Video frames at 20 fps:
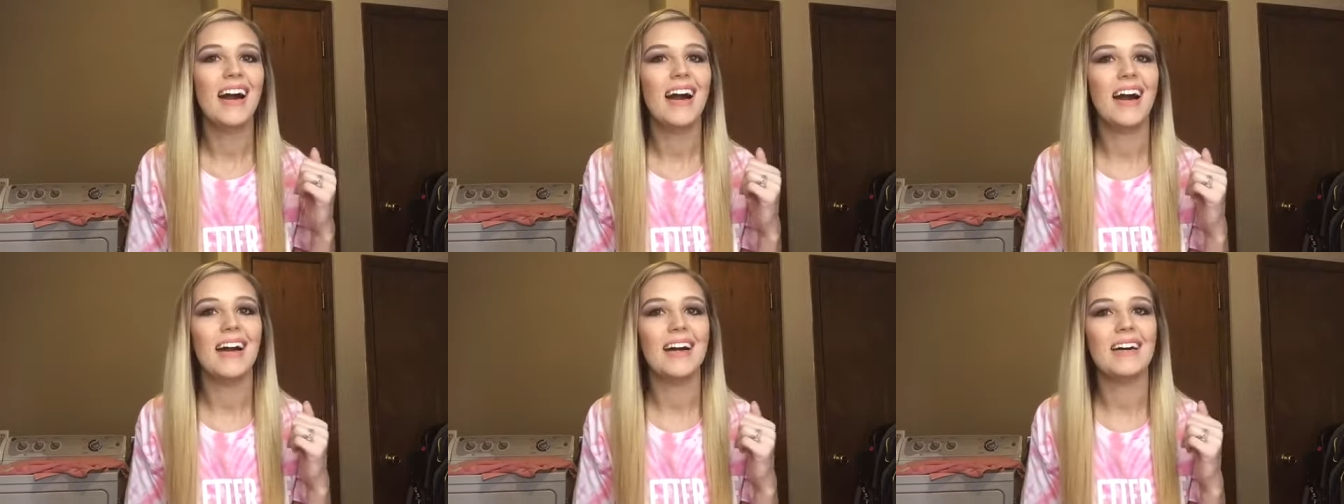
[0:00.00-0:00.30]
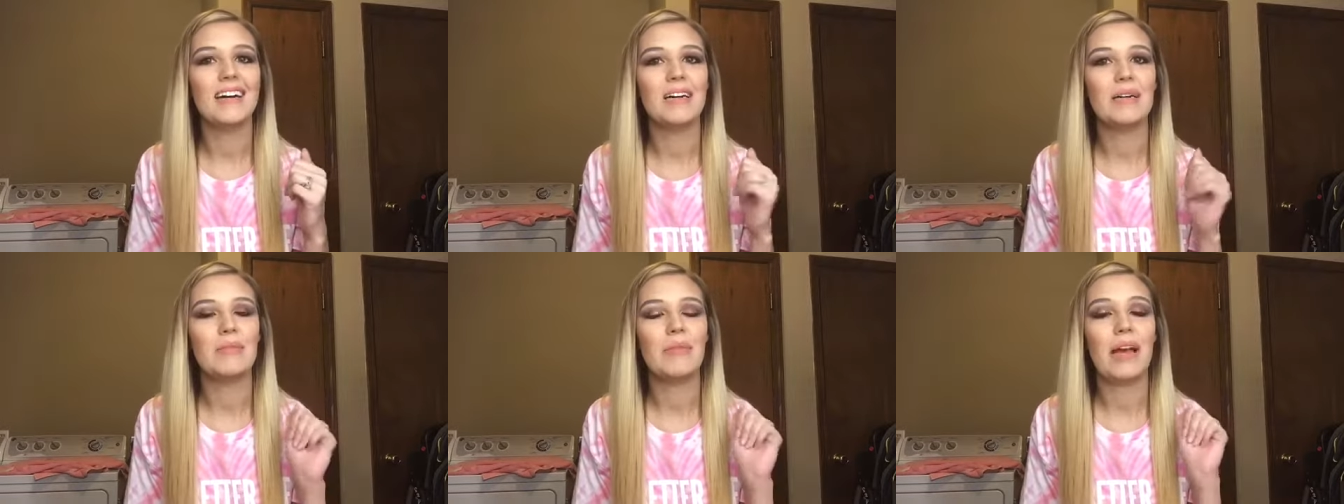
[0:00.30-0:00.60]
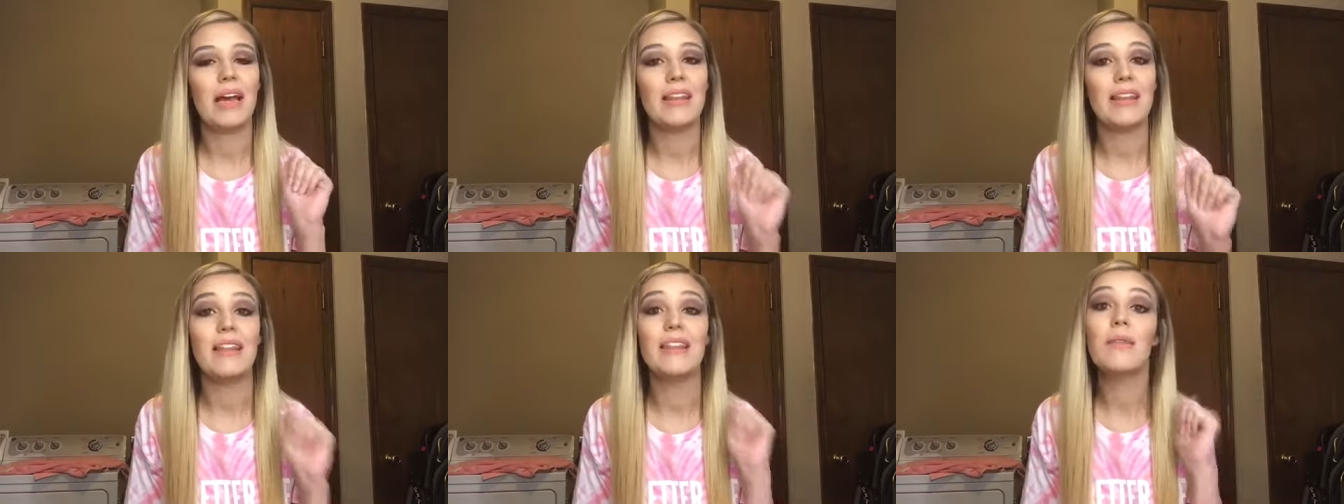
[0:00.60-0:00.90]
Um,
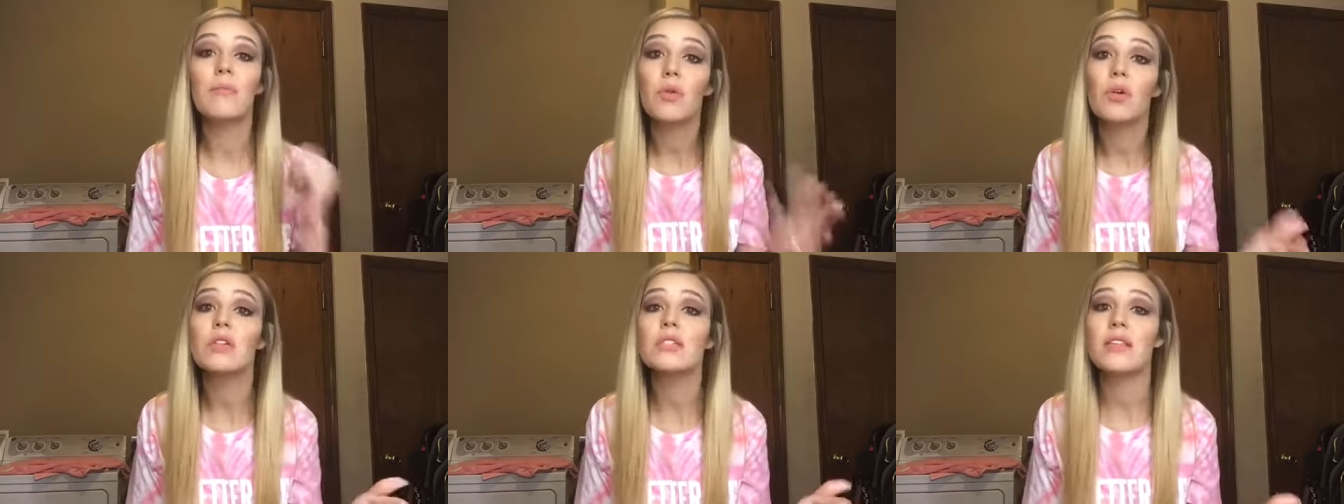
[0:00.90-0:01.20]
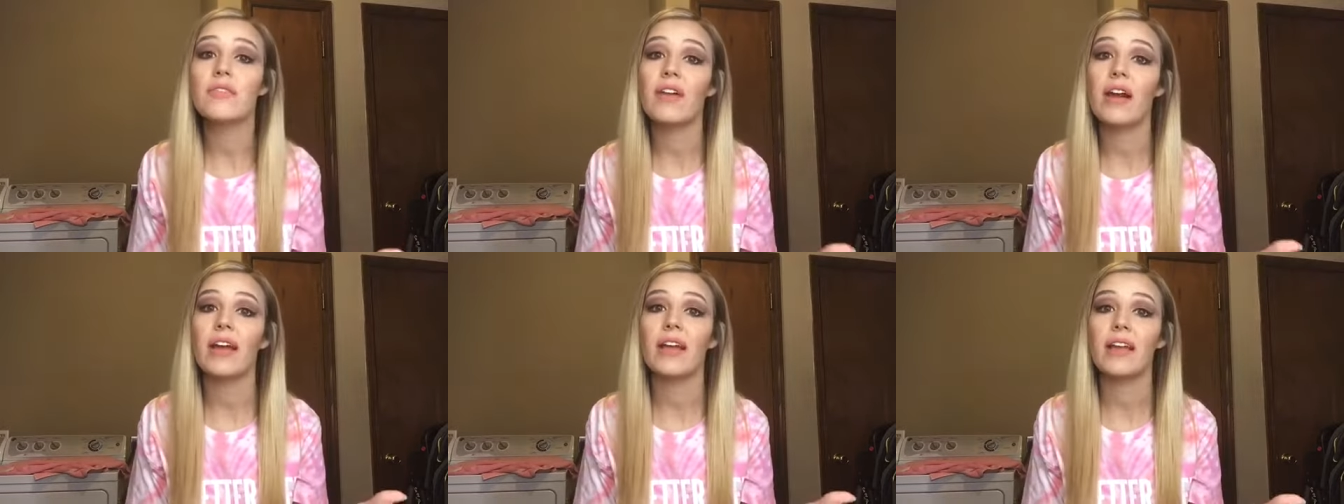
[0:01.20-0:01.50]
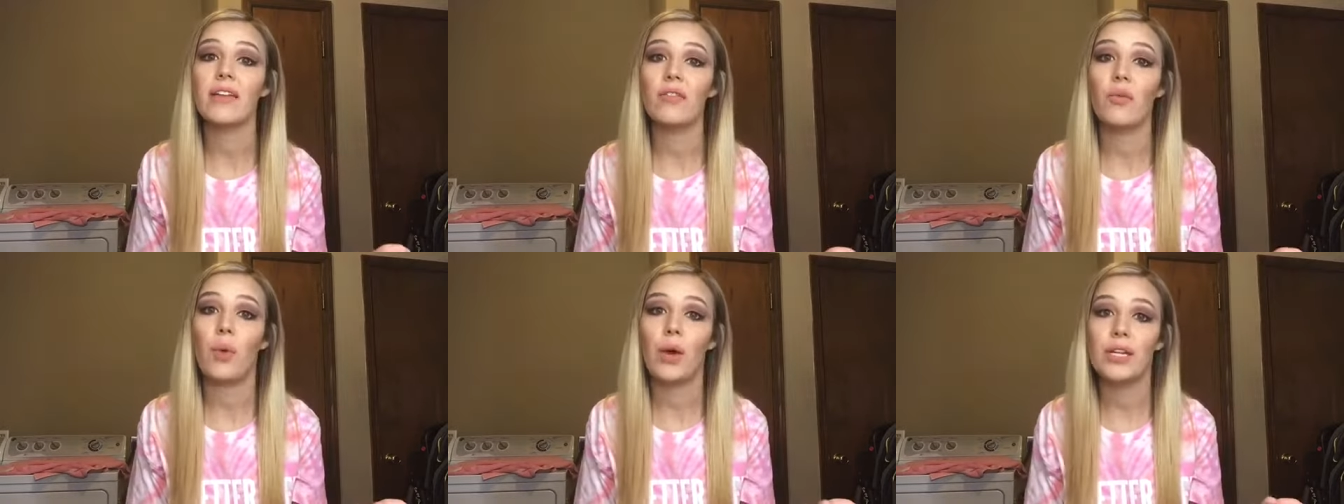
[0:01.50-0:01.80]
and then the more stuff I can
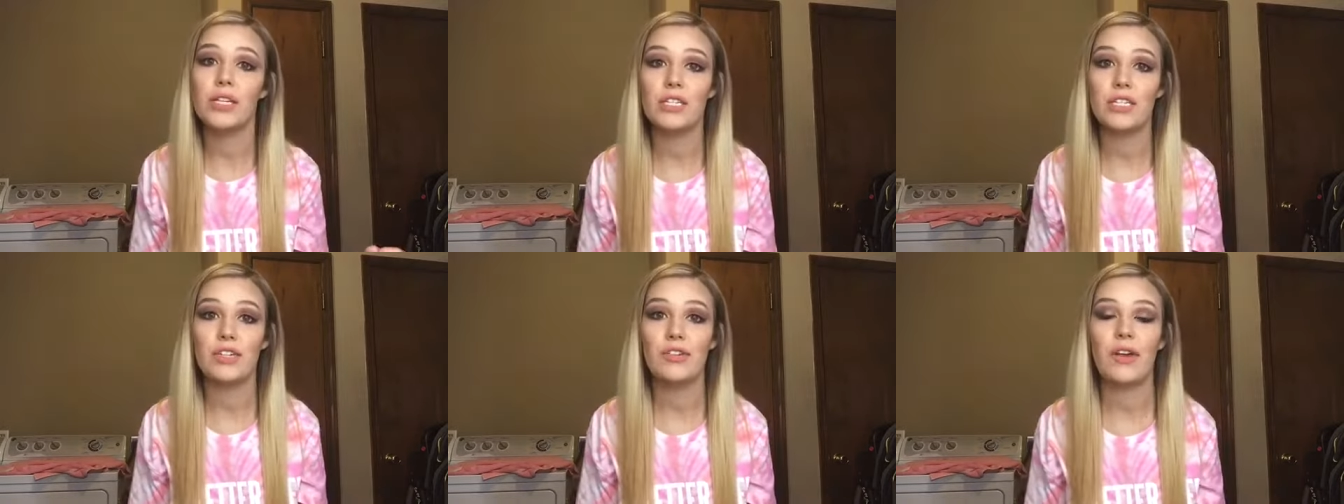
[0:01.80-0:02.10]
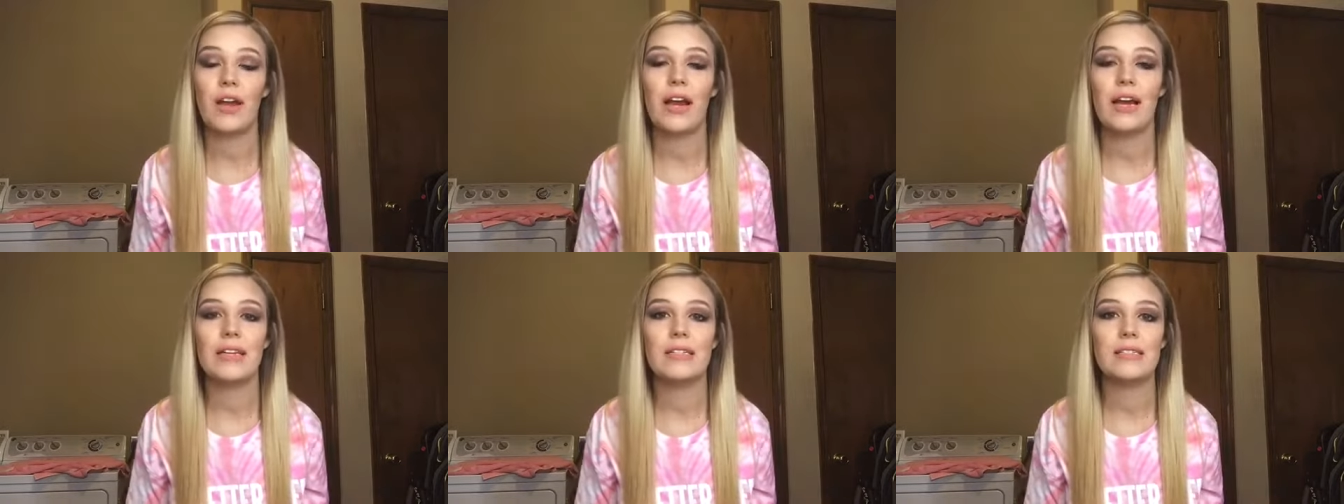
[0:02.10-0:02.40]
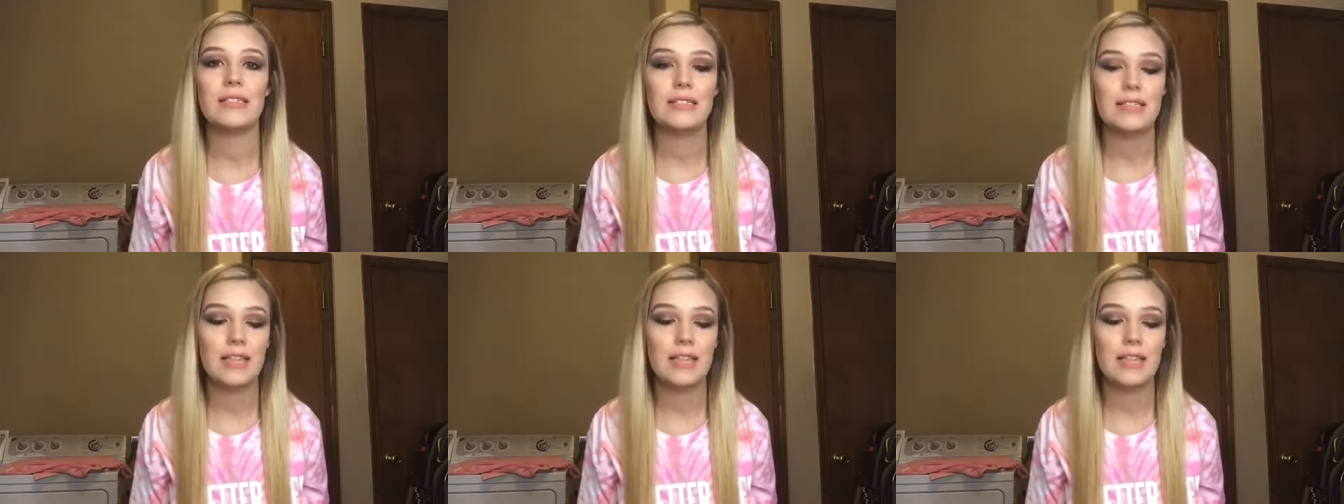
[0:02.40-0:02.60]
give away to you guys.